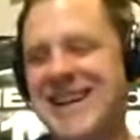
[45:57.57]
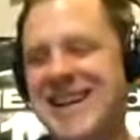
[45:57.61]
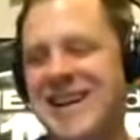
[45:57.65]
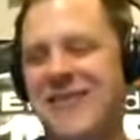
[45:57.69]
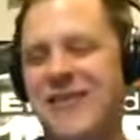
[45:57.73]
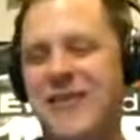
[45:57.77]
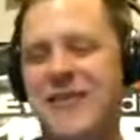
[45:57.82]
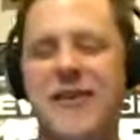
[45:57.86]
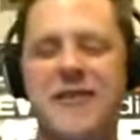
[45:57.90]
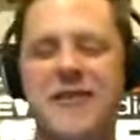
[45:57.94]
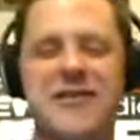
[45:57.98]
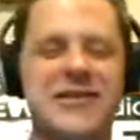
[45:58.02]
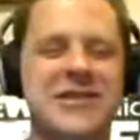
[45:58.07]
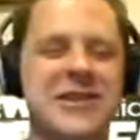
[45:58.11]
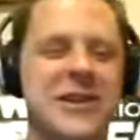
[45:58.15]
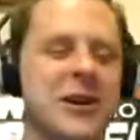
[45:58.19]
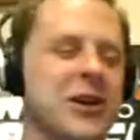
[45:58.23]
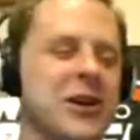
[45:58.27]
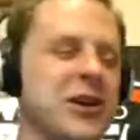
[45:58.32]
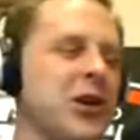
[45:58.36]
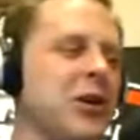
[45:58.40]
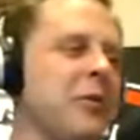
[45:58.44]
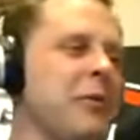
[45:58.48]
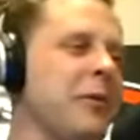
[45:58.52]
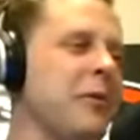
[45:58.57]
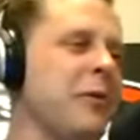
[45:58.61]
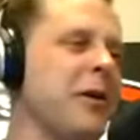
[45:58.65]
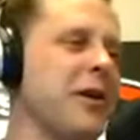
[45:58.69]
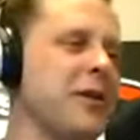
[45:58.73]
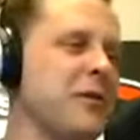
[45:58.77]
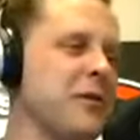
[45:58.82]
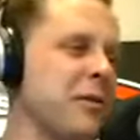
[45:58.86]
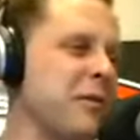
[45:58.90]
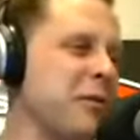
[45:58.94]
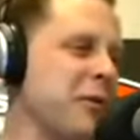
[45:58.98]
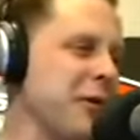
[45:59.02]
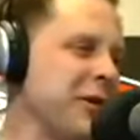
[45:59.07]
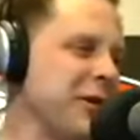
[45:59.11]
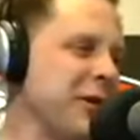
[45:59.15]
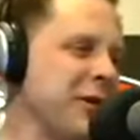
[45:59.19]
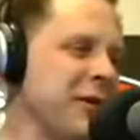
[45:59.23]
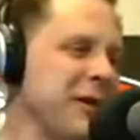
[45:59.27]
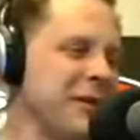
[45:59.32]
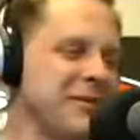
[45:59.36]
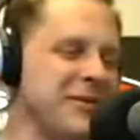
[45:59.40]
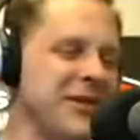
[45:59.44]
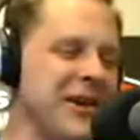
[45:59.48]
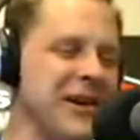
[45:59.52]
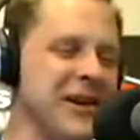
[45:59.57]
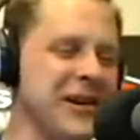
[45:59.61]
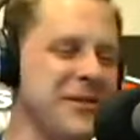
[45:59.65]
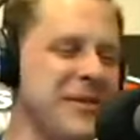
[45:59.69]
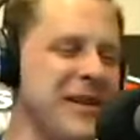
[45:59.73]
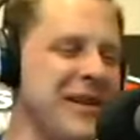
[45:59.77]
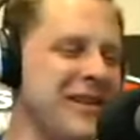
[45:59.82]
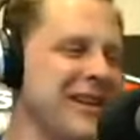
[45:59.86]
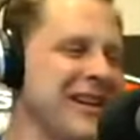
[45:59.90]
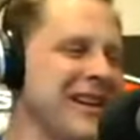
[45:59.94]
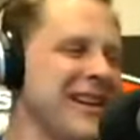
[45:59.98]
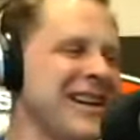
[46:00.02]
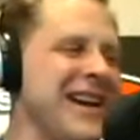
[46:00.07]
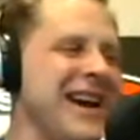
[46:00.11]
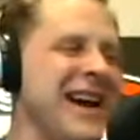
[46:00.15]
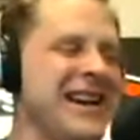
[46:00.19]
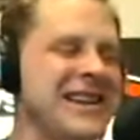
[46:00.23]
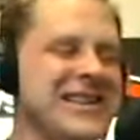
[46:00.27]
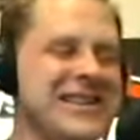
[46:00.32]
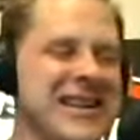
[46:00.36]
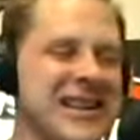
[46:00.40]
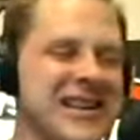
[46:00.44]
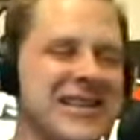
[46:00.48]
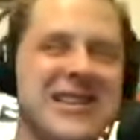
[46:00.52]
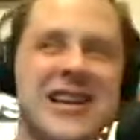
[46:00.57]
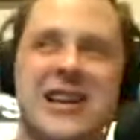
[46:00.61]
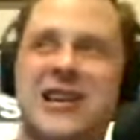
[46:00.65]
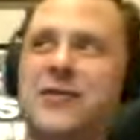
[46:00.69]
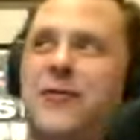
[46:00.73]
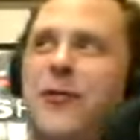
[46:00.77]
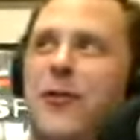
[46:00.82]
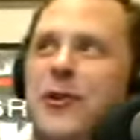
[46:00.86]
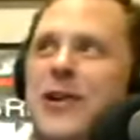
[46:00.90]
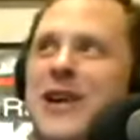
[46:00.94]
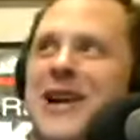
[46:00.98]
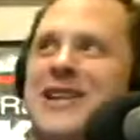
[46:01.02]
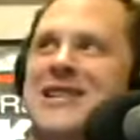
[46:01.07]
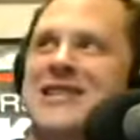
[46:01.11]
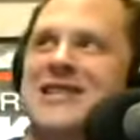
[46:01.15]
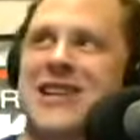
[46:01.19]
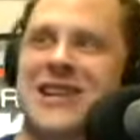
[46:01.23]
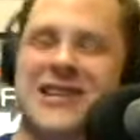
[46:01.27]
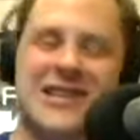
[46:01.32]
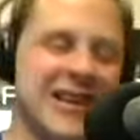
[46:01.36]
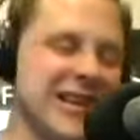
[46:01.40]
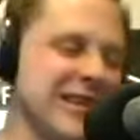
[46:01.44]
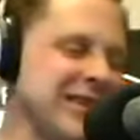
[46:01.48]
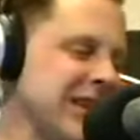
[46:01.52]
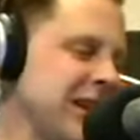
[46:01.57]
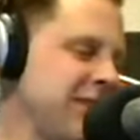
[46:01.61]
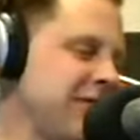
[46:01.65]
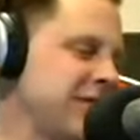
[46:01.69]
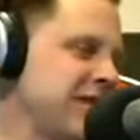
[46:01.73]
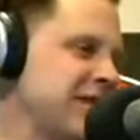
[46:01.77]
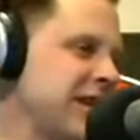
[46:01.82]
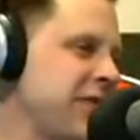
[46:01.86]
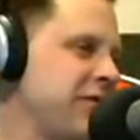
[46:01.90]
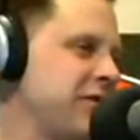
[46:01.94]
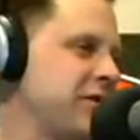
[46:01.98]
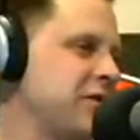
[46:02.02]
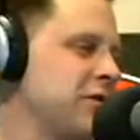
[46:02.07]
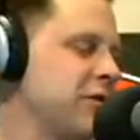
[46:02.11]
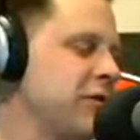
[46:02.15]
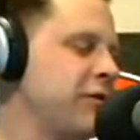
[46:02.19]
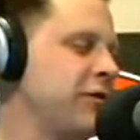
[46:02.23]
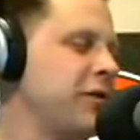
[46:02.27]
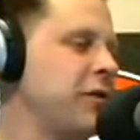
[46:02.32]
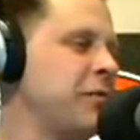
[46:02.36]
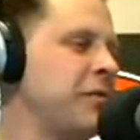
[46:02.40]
if you've ever seen a Cuban weather report, you know what I'm talking about. 866 496 8772. A few